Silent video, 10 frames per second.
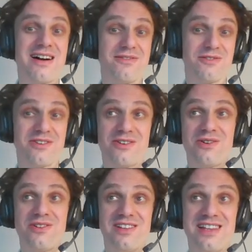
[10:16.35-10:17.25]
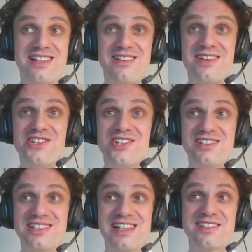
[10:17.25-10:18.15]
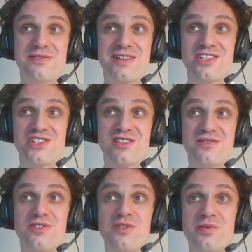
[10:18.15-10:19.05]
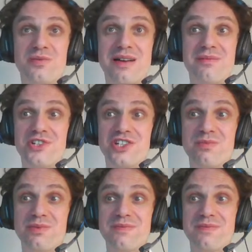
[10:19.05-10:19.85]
for all individuals as a function of group membership.